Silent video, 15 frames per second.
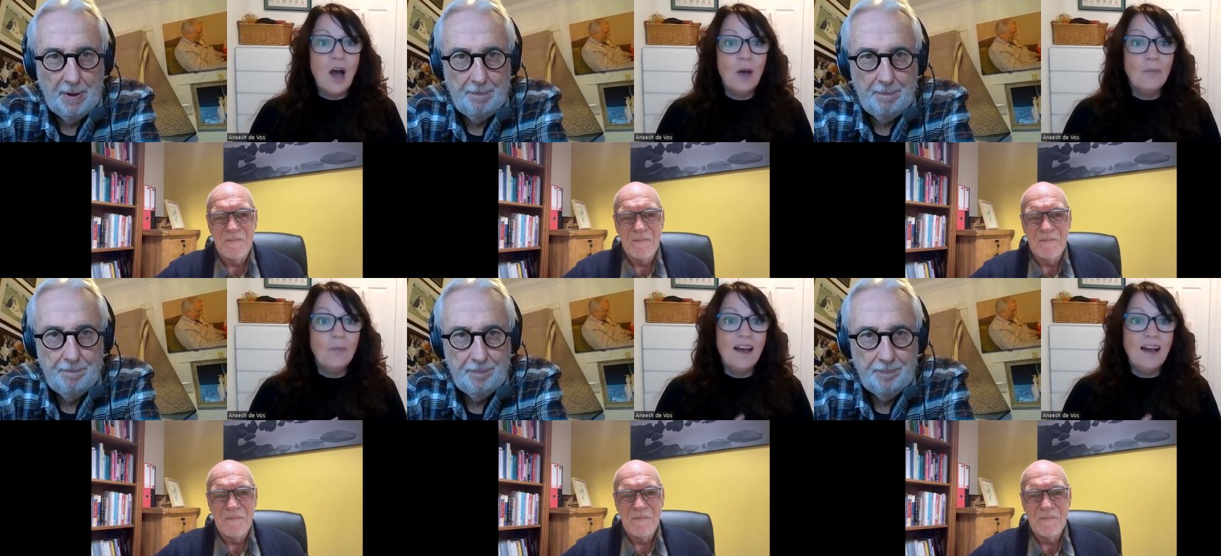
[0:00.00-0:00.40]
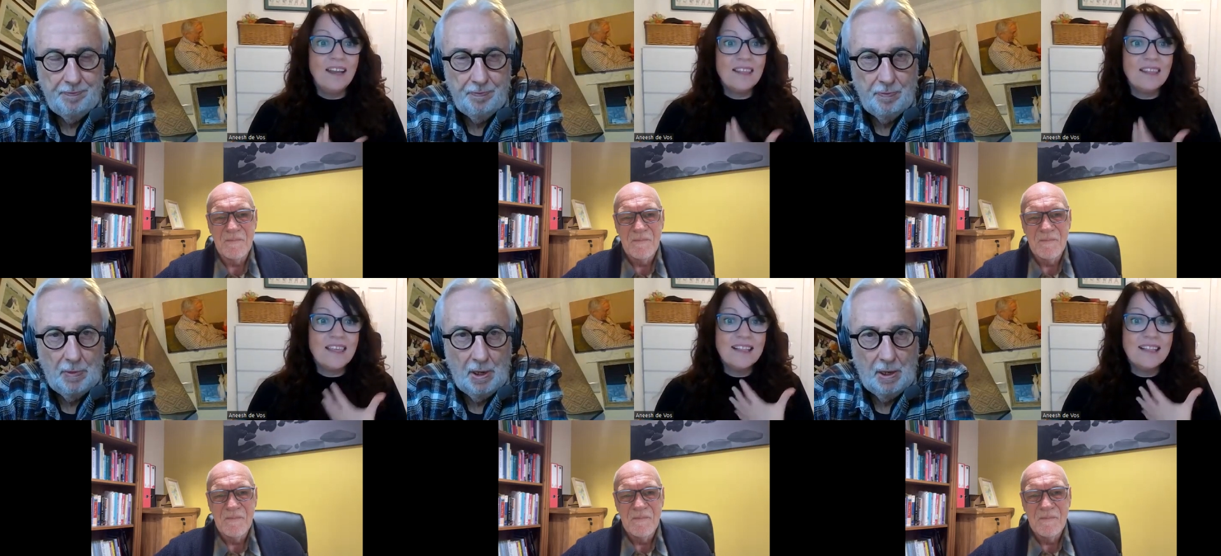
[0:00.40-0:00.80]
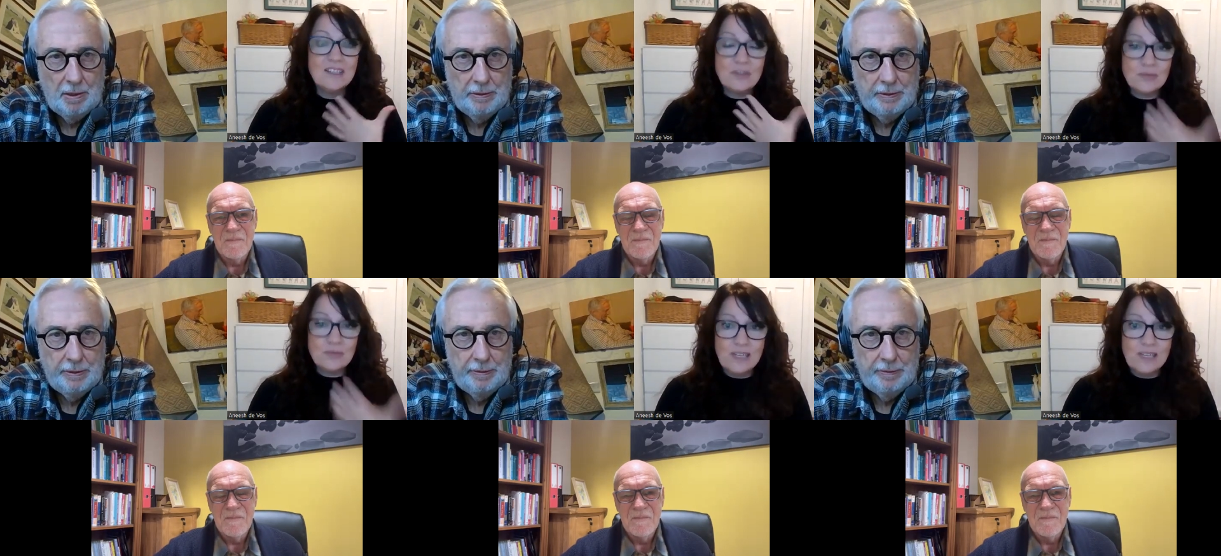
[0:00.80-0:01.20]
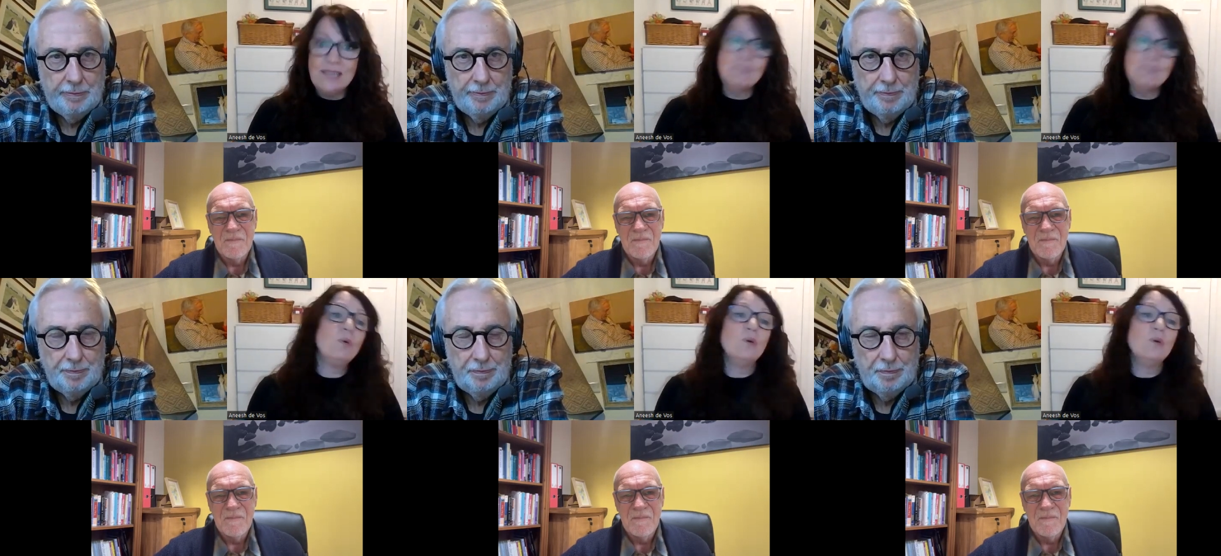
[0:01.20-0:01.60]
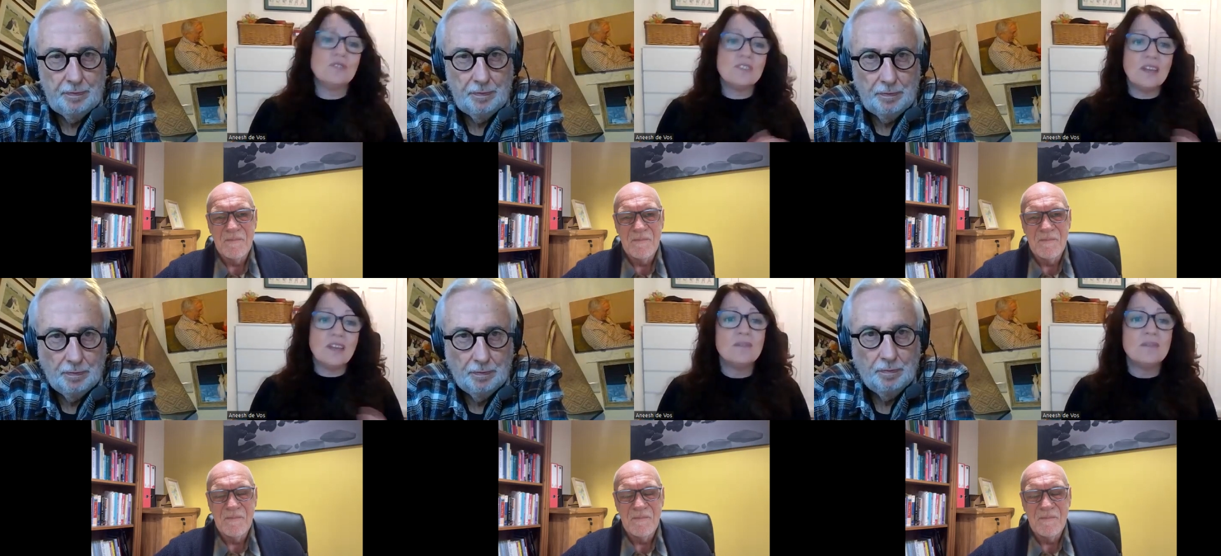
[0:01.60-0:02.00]
Speaker 1: um, and i think that's really
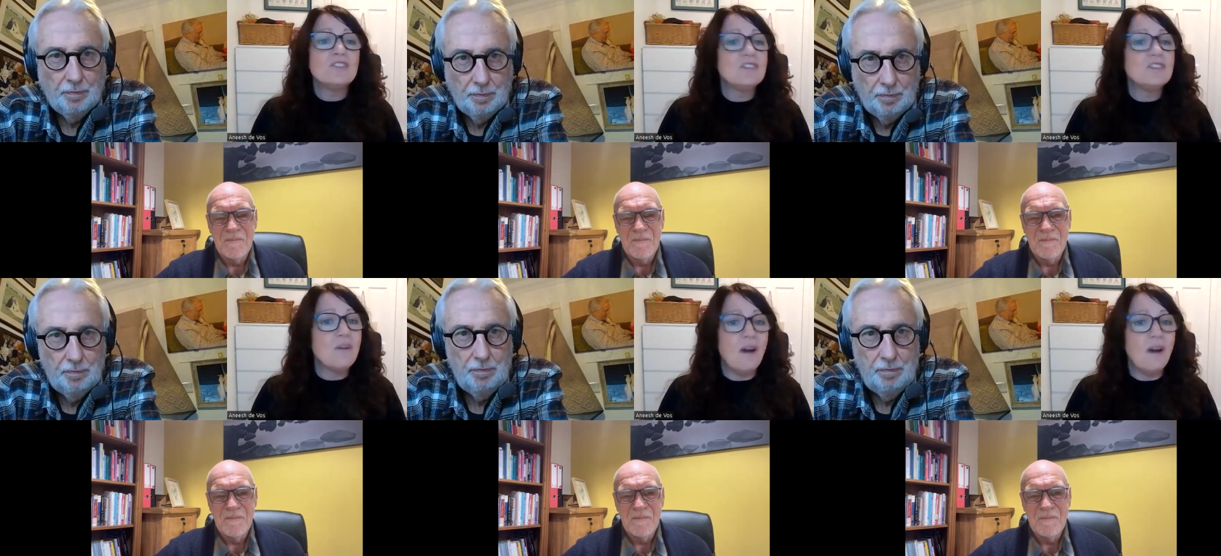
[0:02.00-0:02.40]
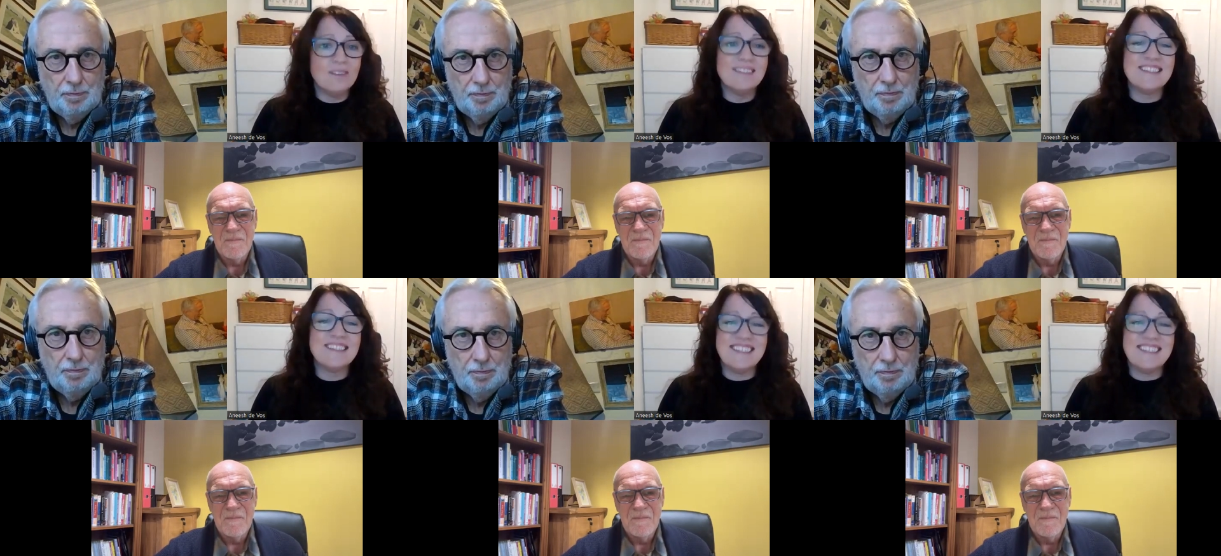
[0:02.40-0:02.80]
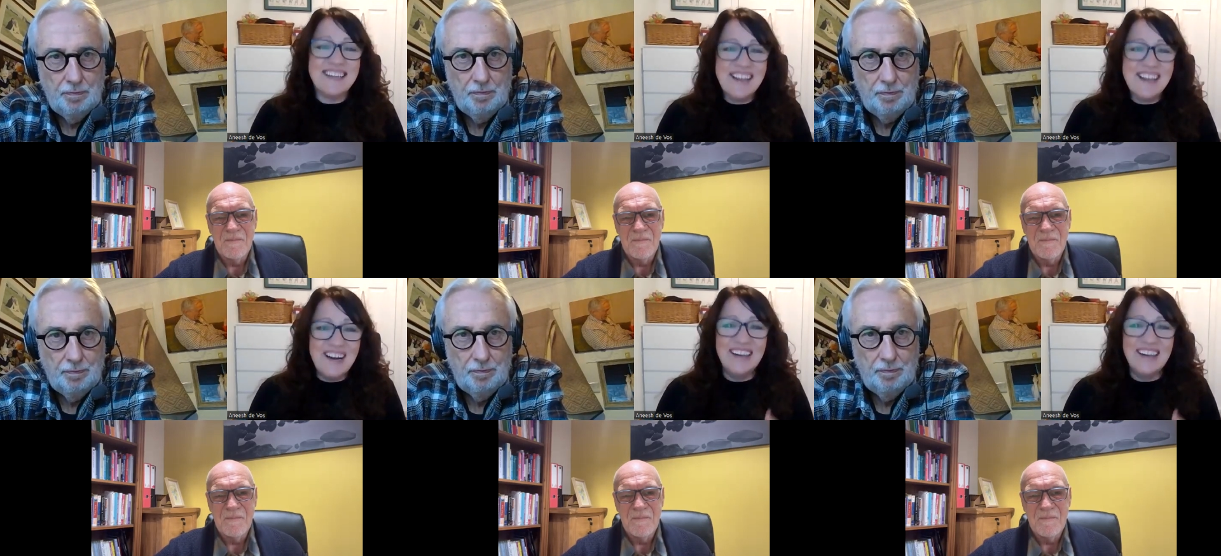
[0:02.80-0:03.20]
important so do you know honestly